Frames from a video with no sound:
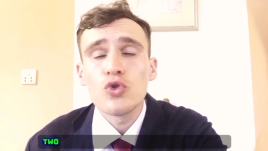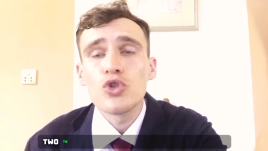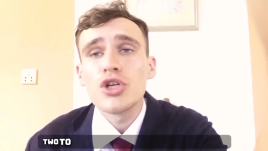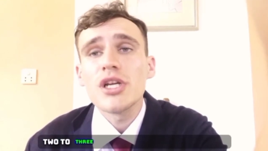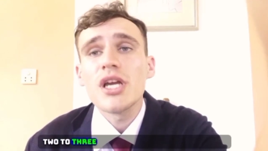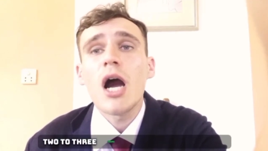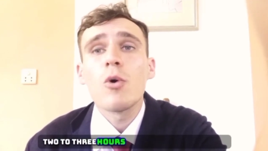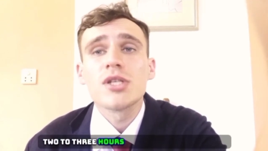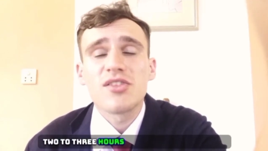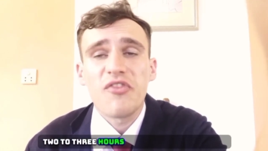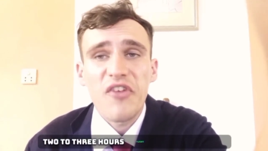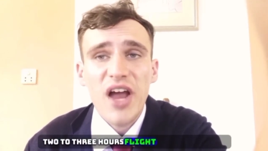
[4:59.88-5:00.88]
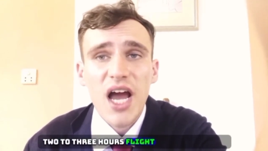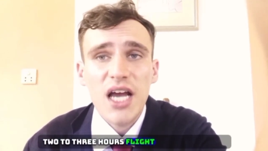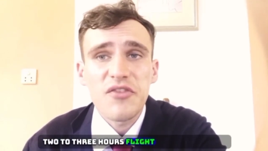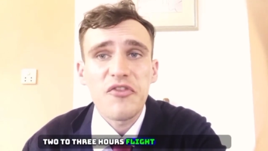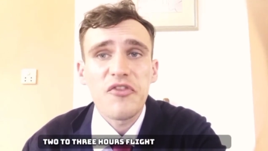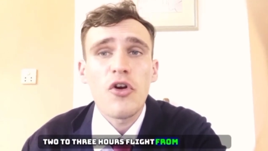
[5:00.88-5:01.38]
to three hours
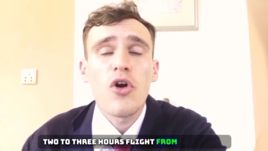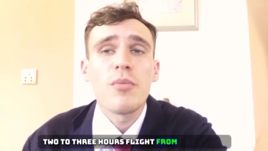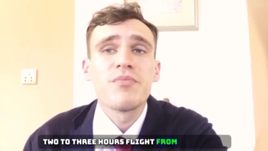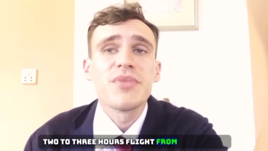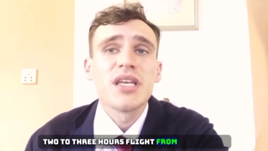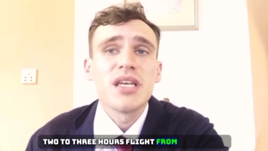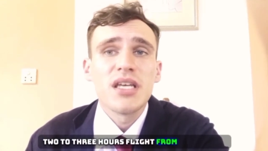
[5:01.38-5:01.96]
flight from